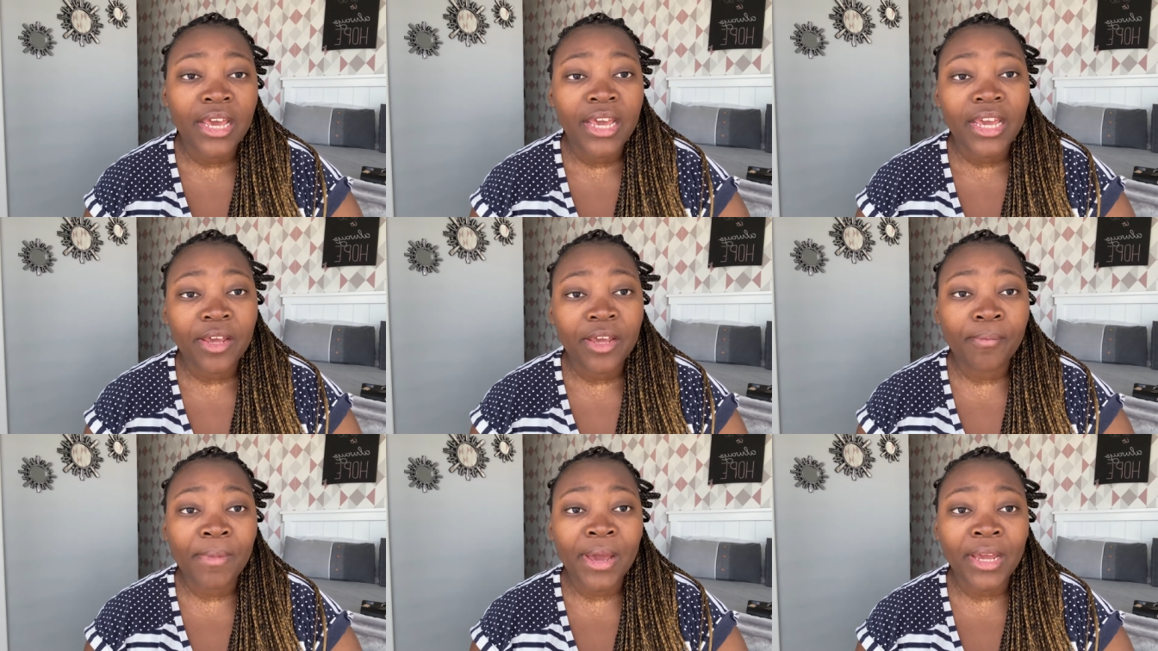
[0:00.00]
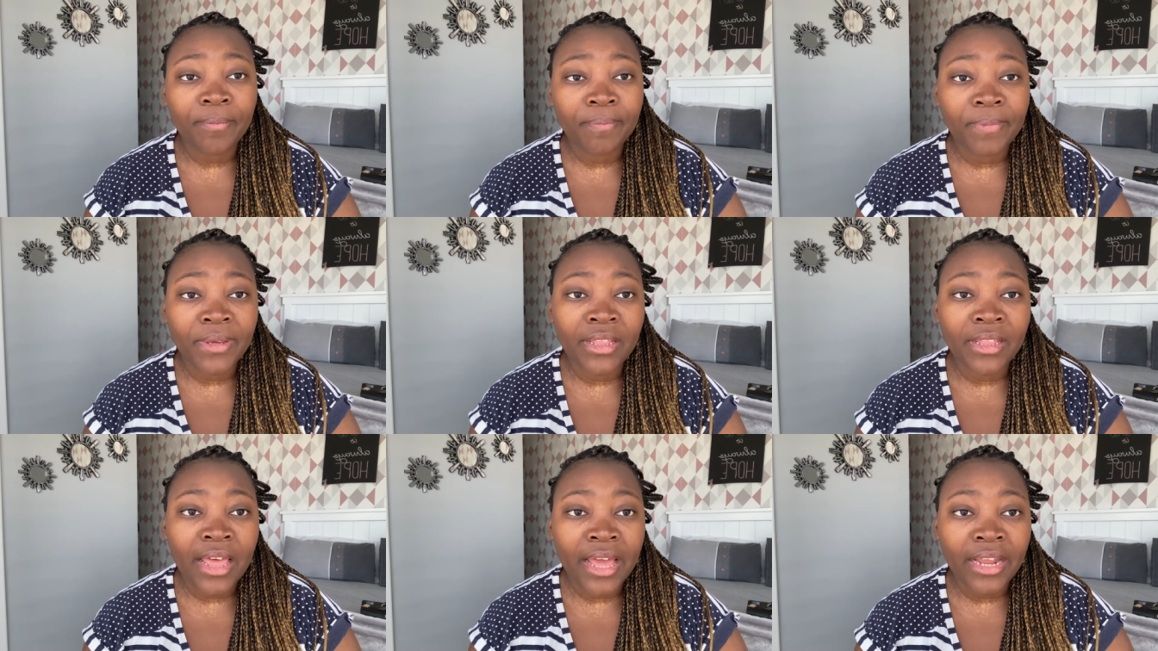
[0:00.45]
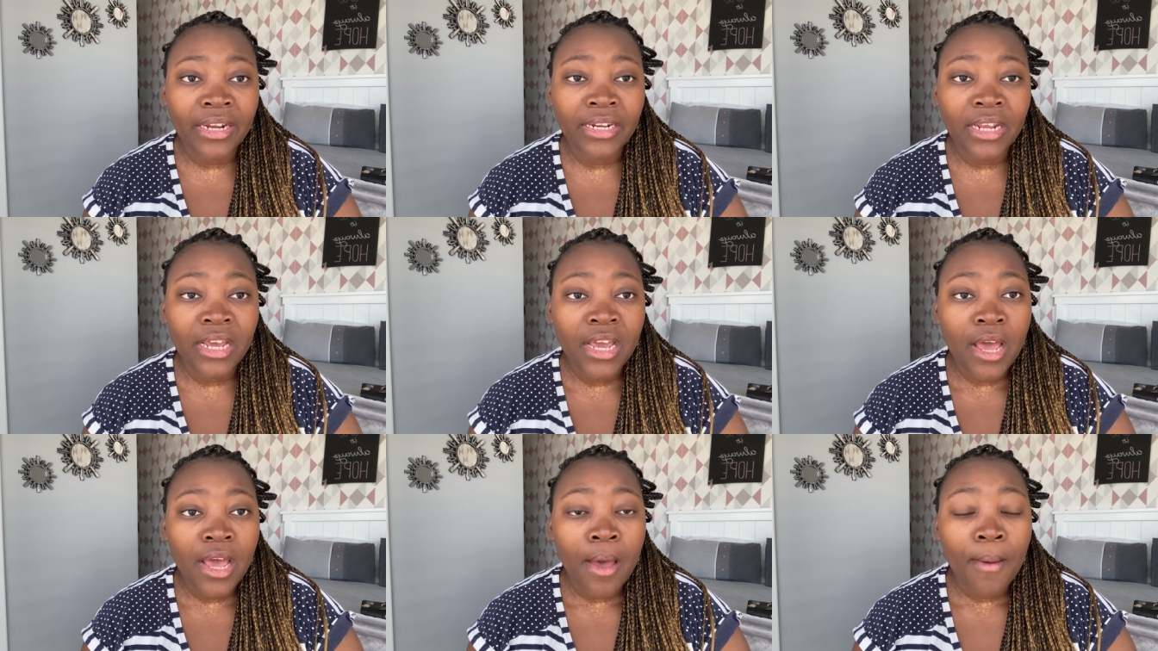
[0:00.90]
it might be that
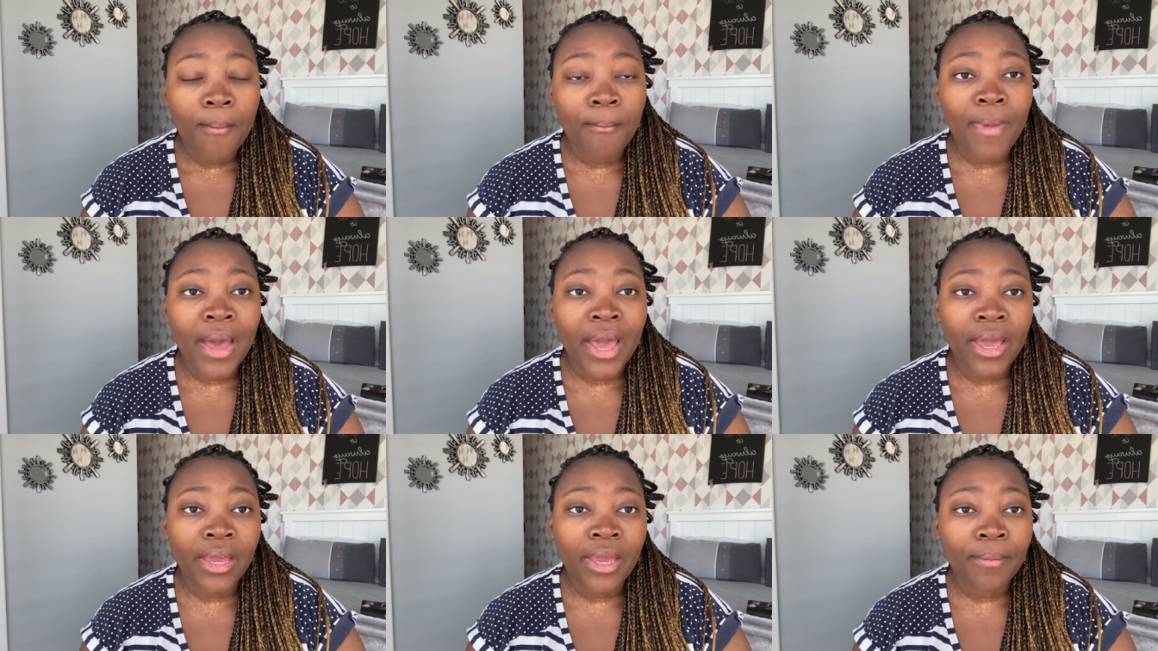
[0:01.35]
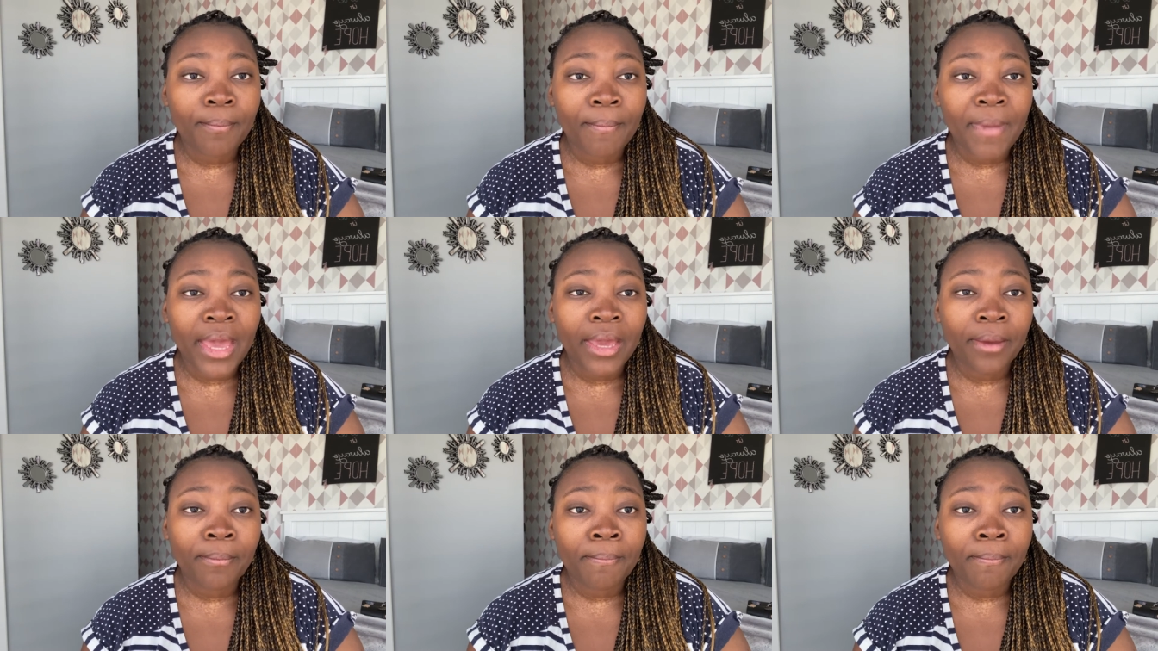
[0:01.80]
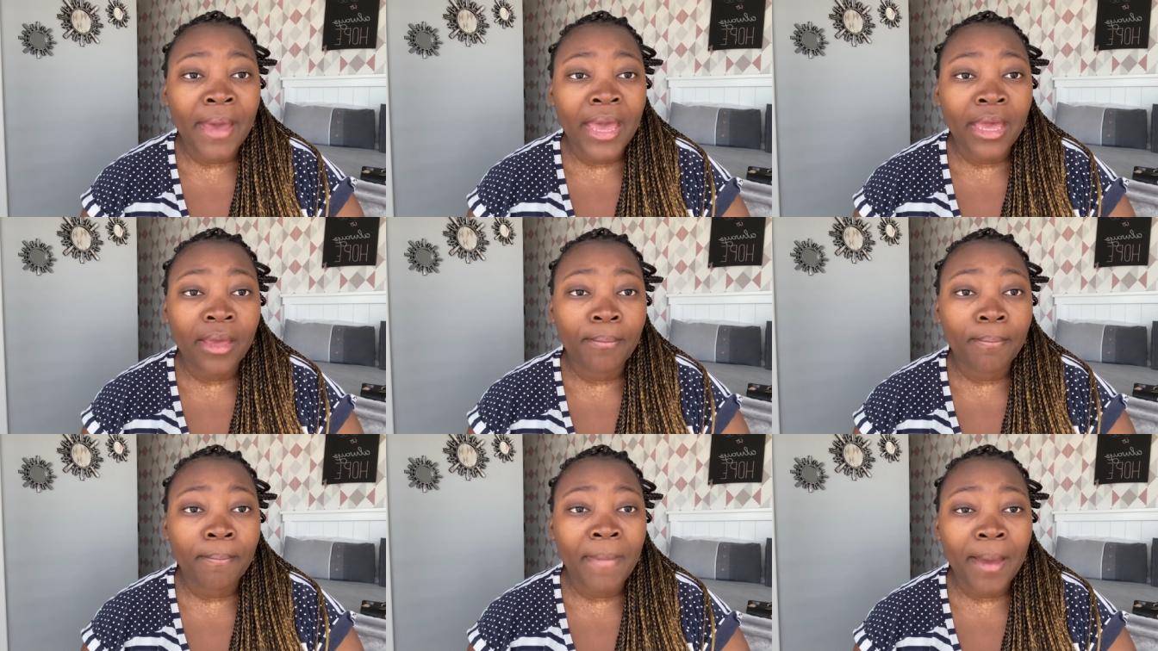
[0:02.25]
my my my
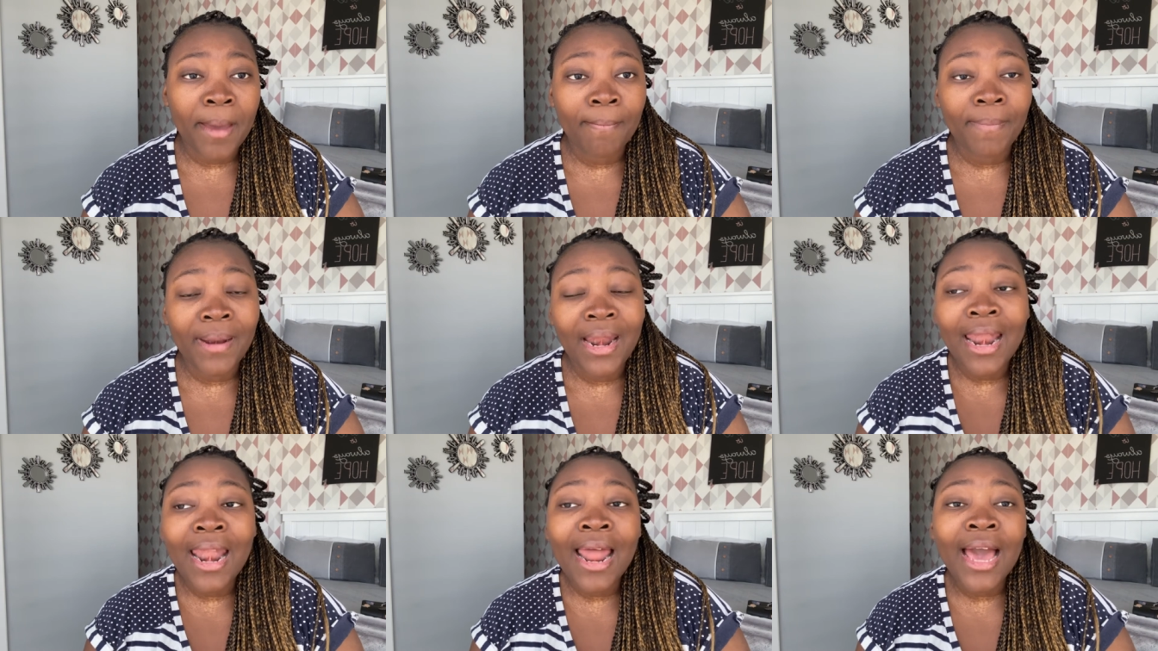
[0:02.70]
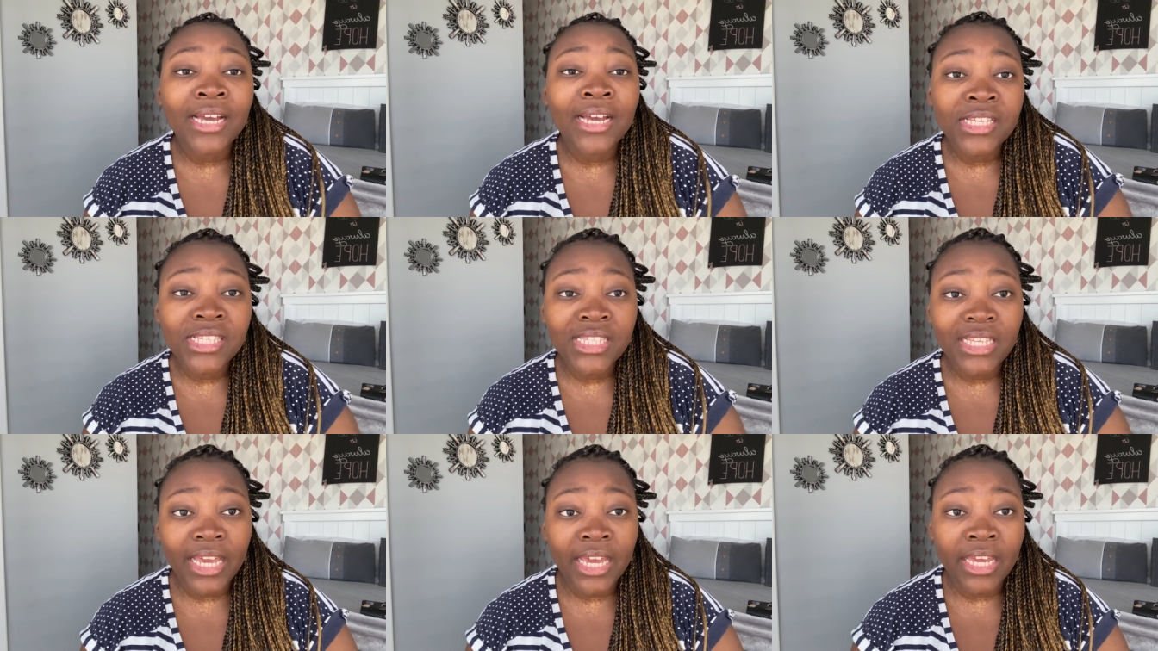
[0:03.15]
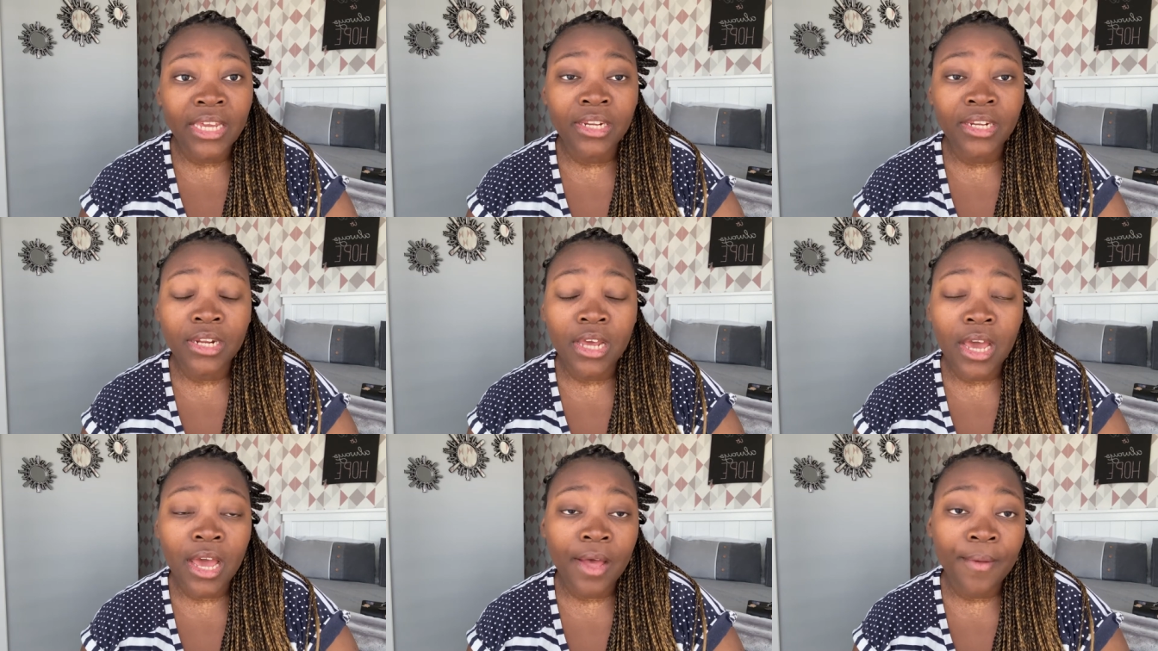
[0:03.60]
my plugs
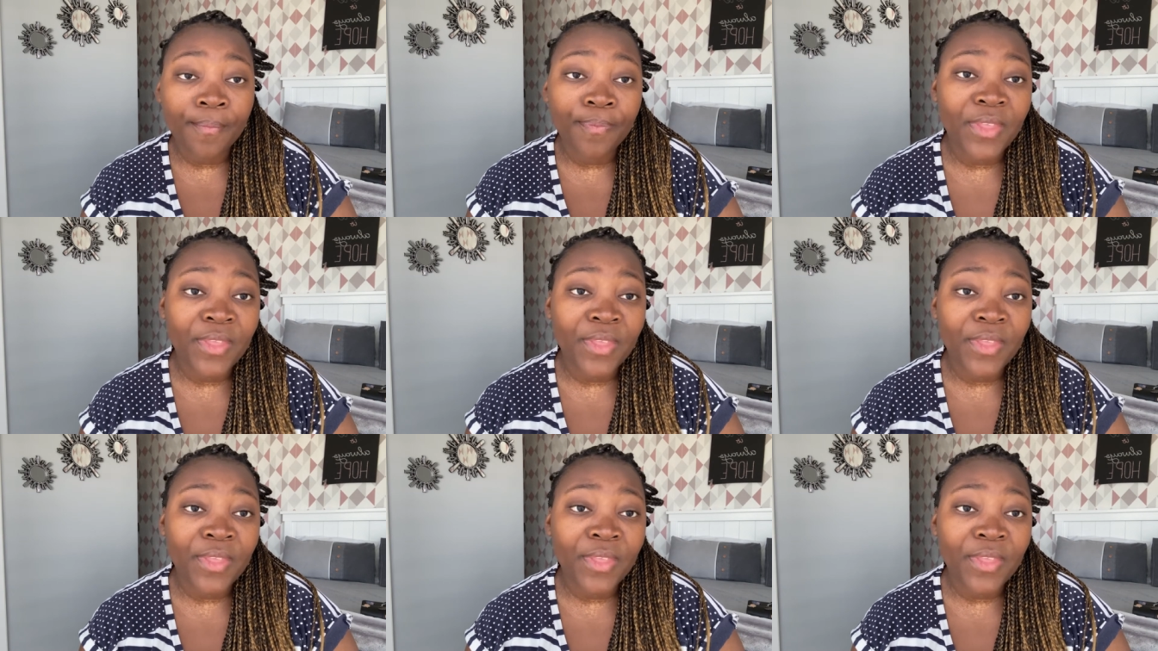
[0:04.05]
in um,